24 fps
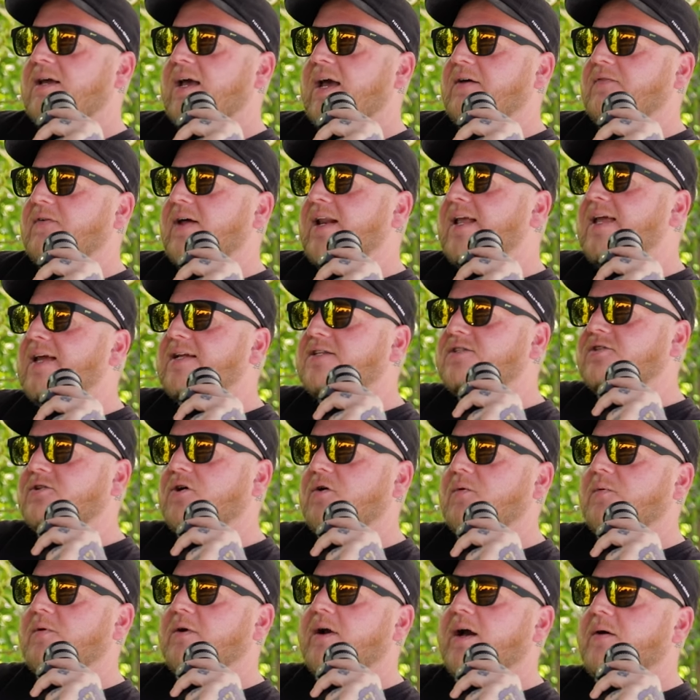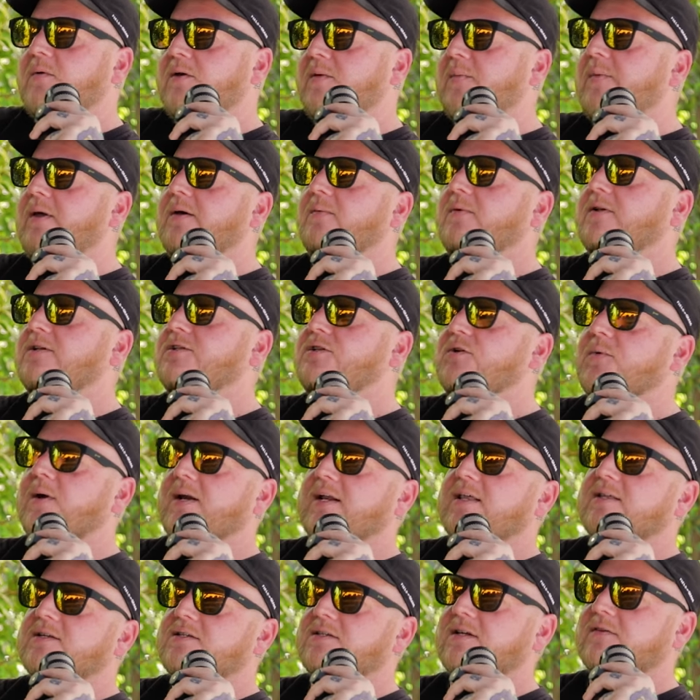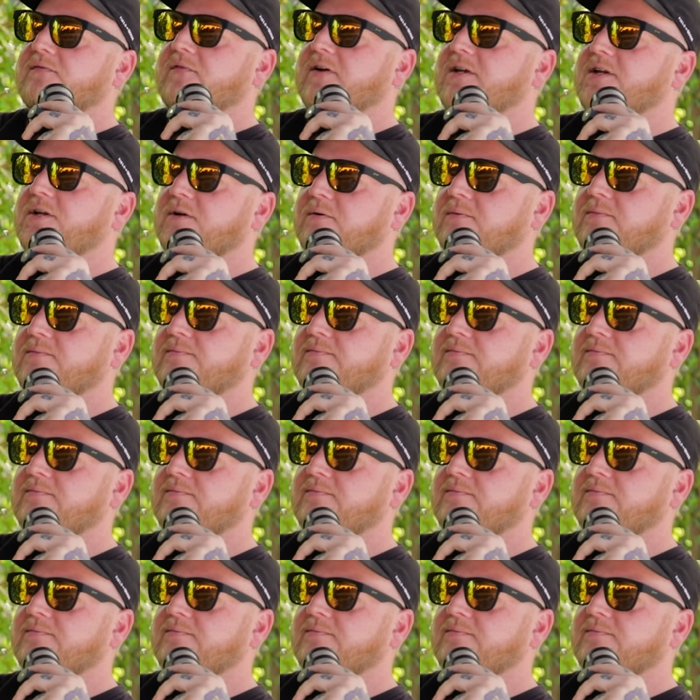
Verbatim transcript: if I didn't get sober, I wouldn't be able to do any of the stuff I do.